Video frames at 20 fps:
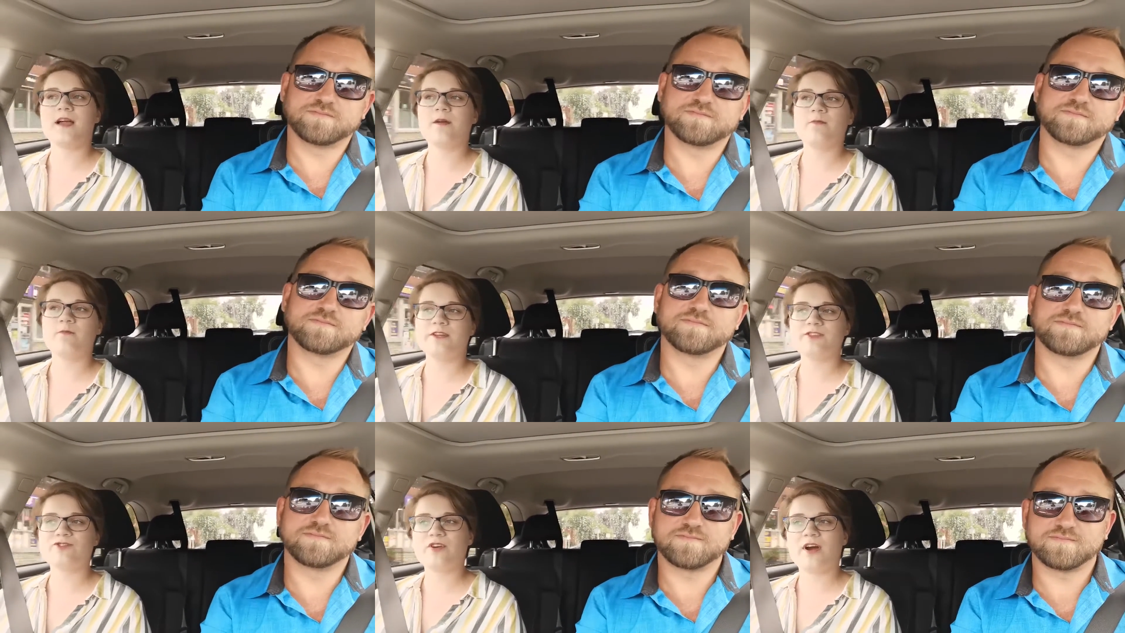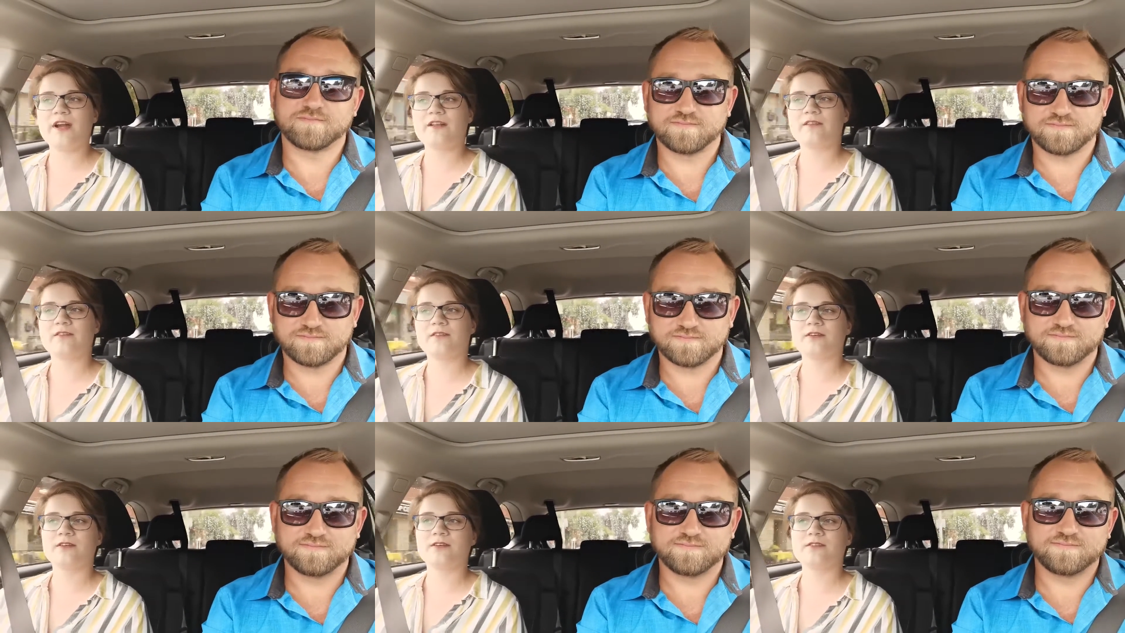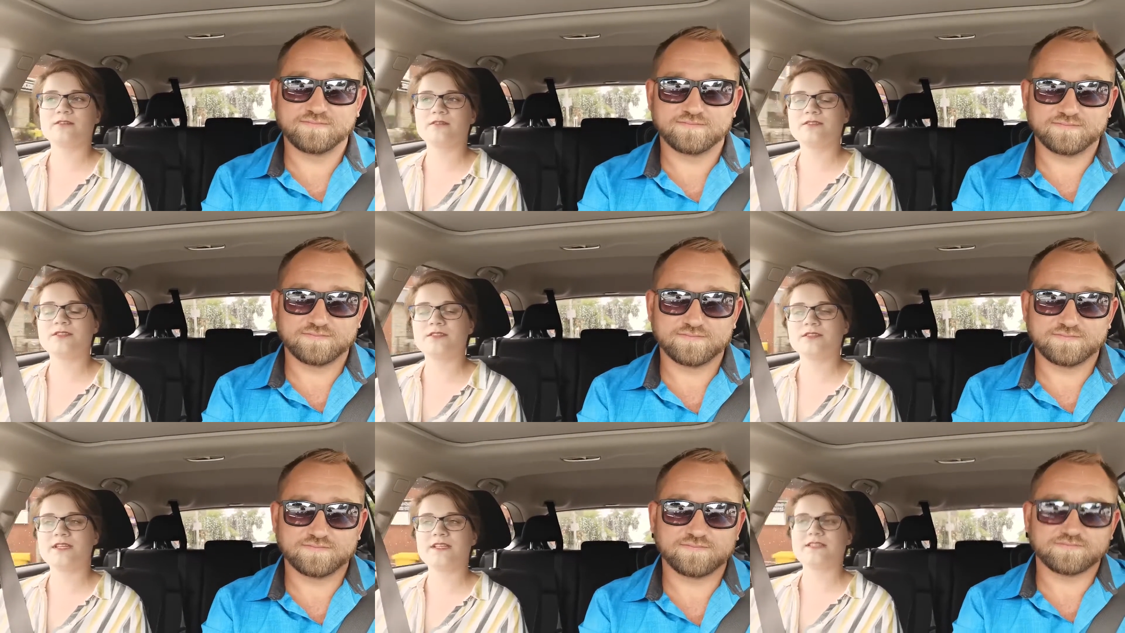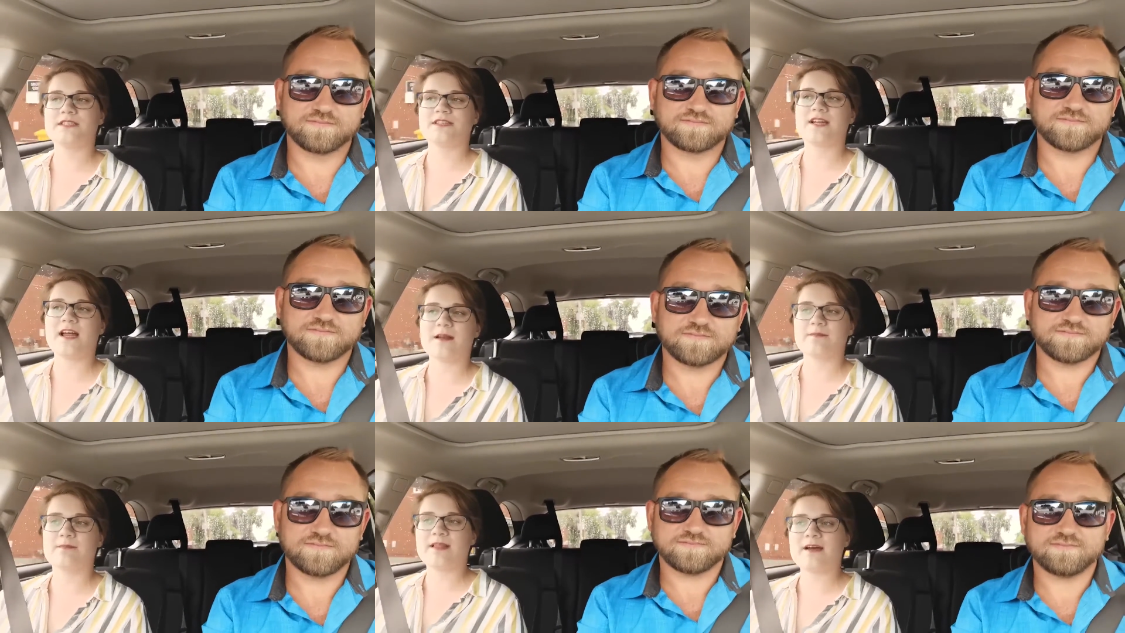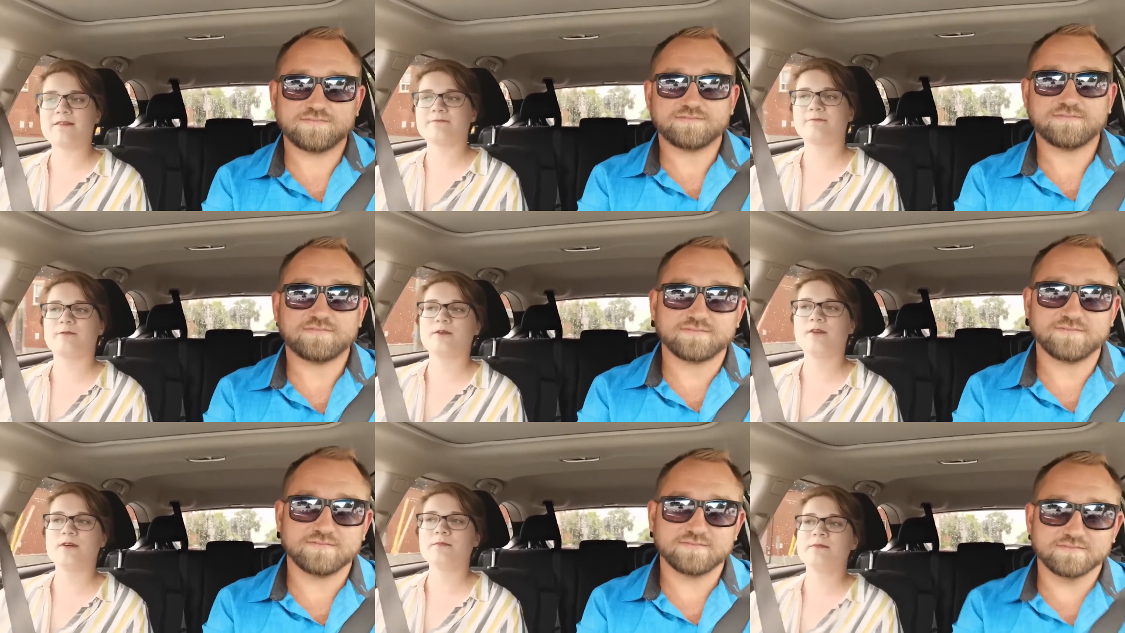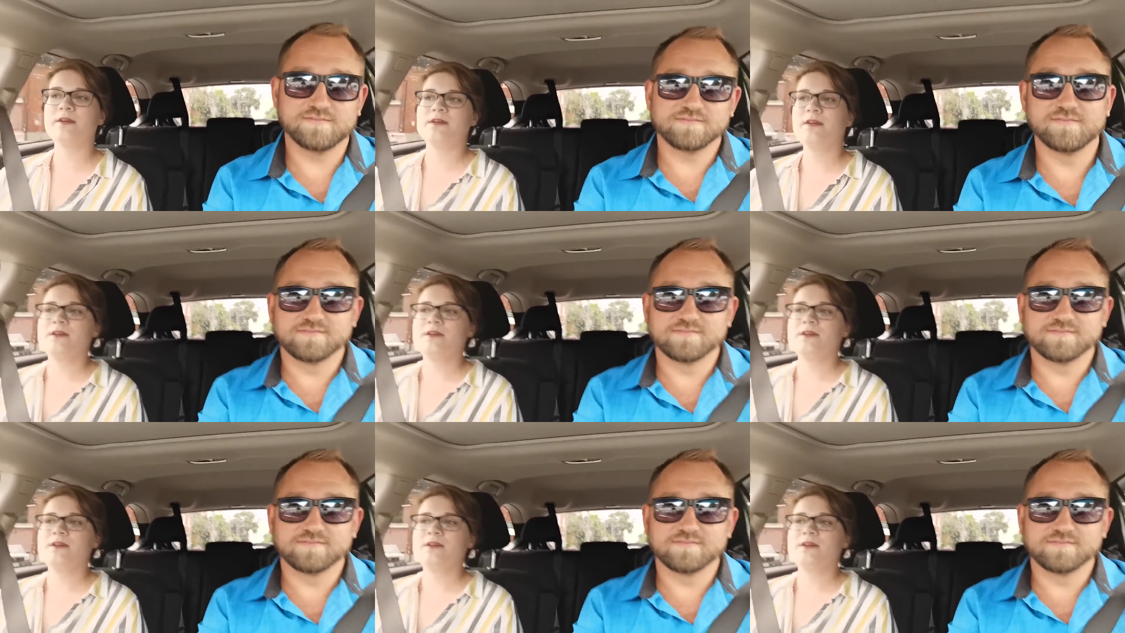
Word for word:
Speaker 1: time we try to learn the LinkedIn ad platform,